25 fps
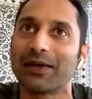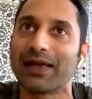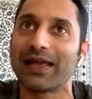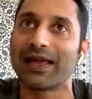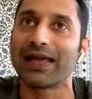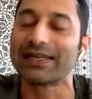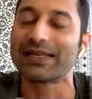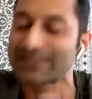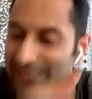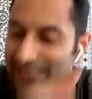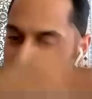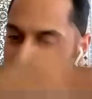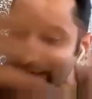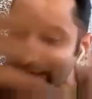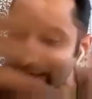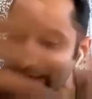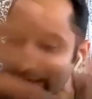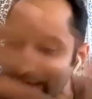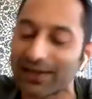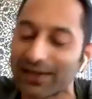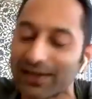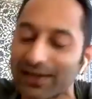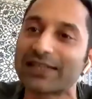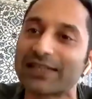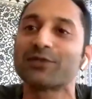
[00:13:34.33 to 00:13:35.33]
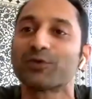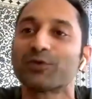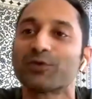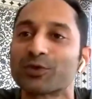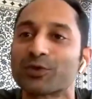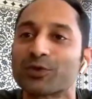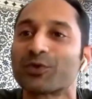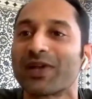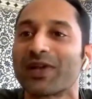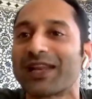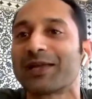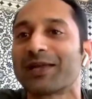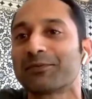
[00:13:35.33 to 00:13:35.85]
entire connection was
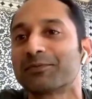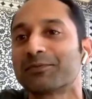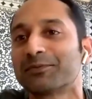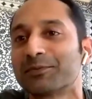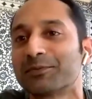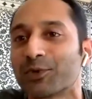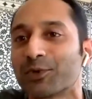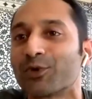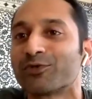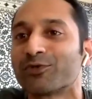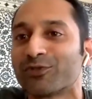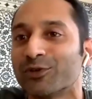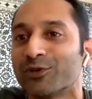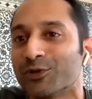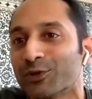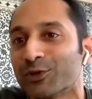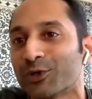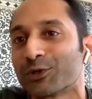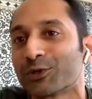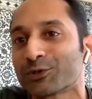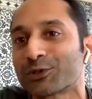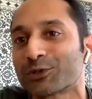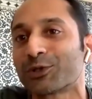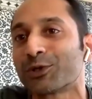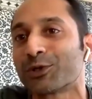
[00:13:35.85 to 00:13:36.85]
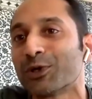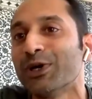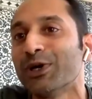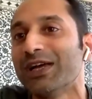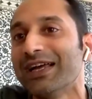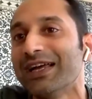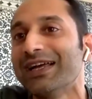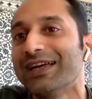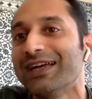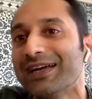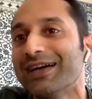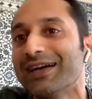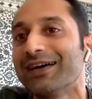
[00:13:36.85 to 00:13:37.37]
very beautiful. You know,
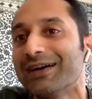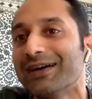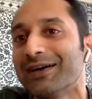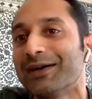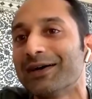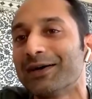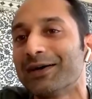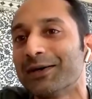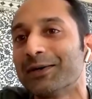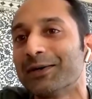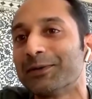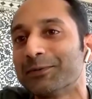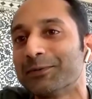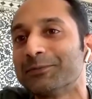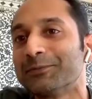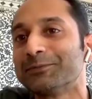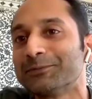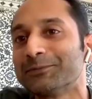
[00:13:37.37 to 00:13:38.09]
so